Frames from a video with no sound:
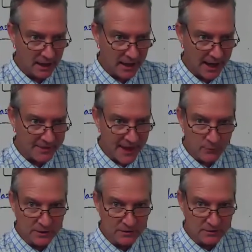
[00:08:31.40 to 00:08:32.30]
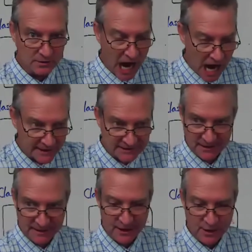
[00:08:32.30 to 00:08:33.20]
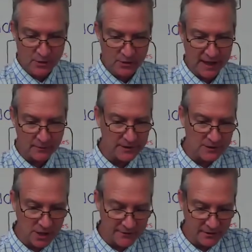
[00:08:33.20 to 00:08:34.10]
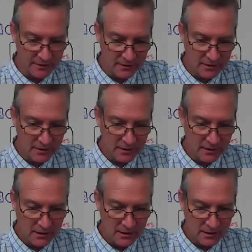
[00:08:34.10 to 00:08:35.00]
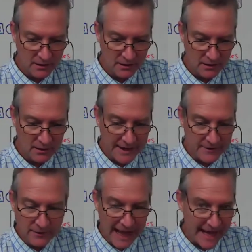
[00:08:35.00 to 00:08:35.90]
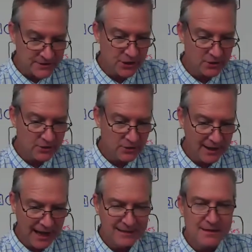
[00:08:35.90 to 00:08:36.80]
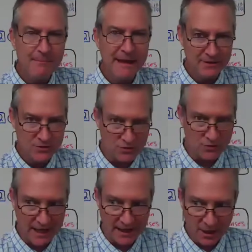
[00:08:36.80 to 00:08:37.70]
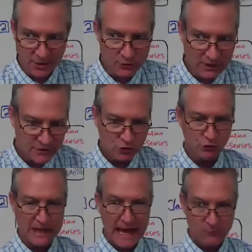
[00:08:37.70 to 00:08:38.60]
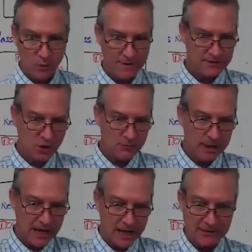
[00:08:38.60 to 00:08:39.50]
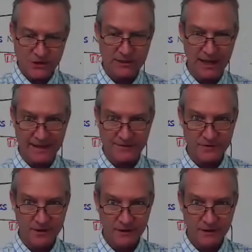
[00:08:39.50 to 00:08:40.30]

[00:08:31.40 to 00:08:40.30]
And they would constantly communicate with each other. I don't ask you to do that. I demand you do that. You guys create one that's called biology class,